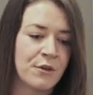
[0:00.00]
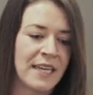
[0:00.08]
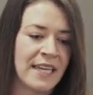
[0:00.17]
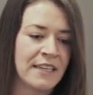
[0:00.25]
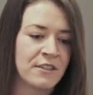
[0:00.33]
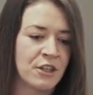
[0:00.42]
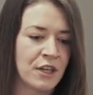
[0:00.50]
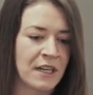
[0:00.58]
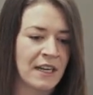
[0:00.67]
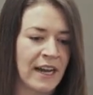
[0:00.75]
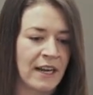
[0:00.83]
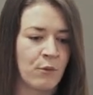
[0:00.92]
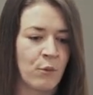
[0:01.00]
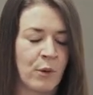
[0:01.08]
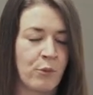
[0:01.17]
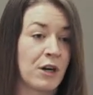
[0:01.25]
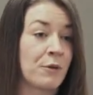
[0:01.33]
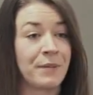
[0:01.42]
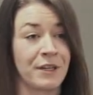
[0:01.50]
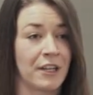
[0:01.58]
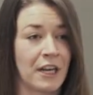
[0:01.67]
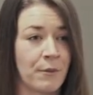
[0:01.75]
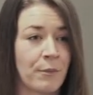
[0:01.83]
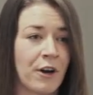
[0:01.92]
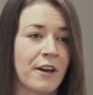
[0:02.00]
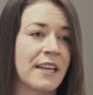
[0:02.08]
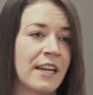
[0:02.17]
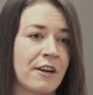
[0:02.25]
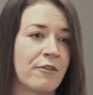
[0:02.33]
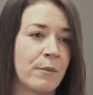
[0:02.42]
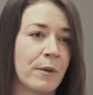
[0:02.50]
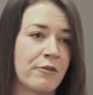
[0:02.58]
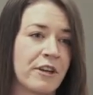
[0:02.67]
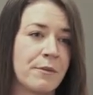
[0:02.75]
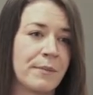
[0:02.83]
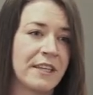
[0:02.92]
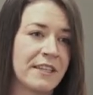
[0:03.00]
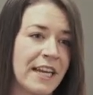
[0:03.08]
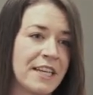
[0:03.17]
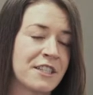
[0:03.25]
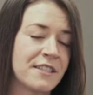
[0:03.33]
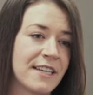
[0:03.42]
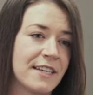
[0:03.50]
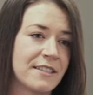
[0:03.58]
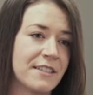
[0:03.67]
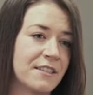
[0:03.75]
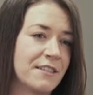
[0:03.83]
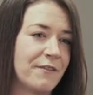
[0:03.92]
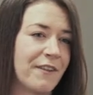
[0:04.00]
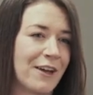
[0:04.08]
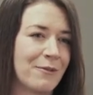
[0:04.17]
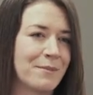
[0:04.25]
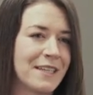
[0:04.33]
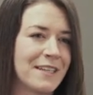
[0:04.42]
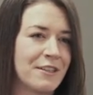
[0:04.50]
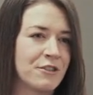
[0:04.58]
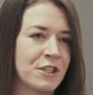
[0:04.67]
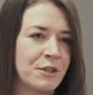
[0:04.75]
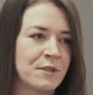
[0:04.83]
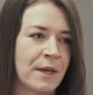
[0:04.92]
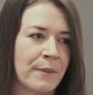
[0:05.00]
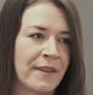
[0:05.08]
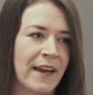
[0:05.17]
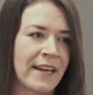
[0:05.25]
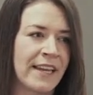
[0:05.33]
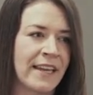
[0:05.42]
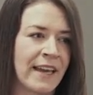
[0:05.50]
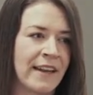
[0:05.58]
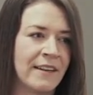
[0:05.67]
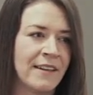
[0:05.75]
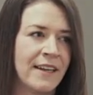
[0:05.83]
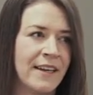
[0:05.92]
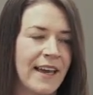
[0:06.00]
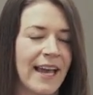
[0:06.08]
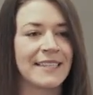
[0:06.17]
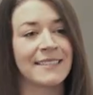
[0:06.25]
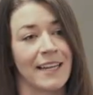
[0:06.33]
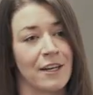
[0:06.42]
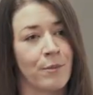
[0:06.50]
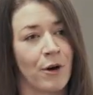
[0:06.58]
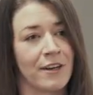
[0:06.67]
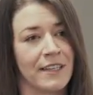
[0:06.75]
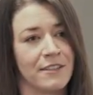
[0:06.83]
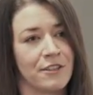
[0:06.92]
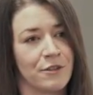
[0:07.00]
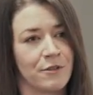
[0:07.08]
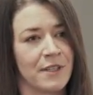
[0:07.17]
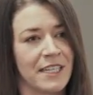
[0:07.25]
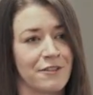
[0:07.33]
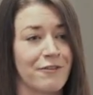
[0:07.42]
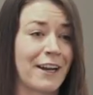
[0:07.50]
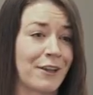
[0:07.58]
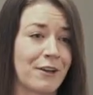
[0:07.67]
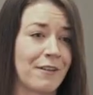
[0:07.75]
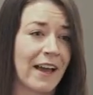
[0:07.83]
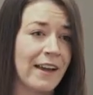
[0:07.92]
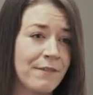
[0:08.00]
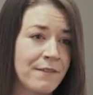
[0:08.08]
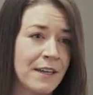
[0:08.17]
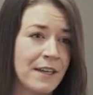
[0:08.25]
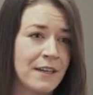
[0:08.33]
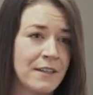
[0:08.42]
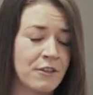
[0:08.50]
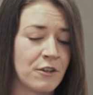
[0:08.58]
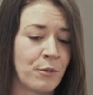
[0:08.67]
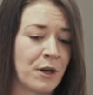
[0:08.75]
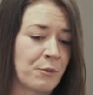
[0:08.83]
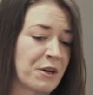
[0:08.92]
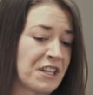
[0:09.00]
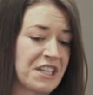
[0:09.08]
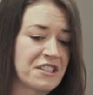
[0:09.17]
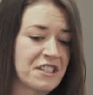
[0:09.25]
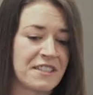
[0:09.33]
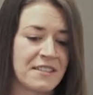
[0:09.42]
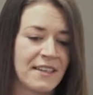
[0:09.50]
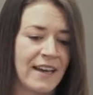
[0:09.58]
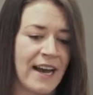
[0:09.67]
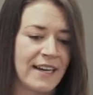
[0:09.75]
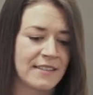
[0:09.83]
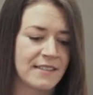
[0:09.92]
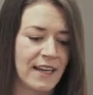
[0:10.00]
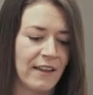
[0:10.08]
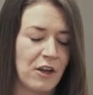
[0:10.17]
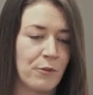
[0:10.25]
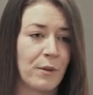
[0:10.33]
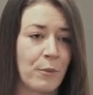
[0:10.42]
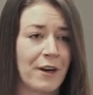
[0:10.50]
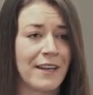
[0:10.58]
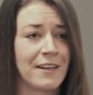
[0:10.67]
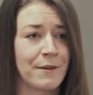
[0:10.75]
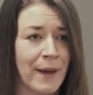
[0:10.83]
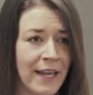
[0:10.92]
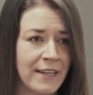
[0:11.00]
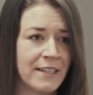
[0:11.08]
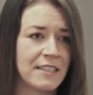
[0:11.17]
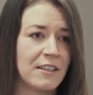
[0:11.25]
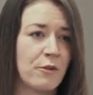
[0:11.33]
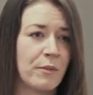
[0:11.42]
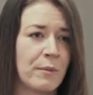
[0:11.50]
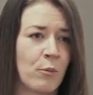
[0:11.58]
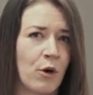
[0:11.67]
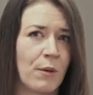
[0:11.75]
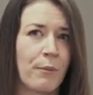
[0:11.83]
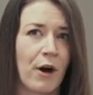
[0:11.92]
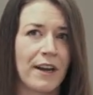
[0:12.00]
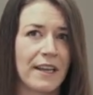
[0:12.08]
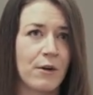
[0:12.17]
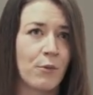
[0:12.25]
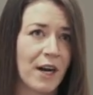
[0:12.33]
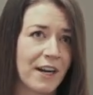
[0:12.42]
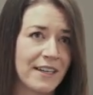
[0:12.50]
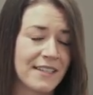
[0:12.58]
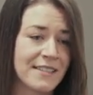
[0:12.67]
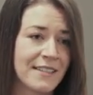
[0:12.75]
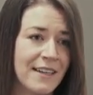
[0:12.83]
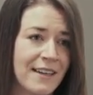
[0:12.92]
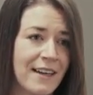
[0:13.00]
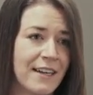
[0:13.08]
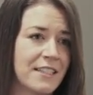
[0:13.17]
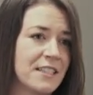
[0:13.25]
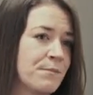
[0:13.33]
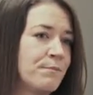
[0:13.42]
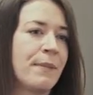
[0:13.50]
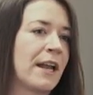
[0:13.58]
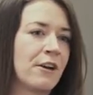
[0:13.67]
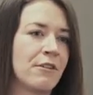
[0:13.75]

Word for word: So he took kind of what we're building upon here from a rehabilitation sense and developed it into something that he can extend upon into his regular life, to the point where he just has a little bit more independence, a little bit more body awareness, and just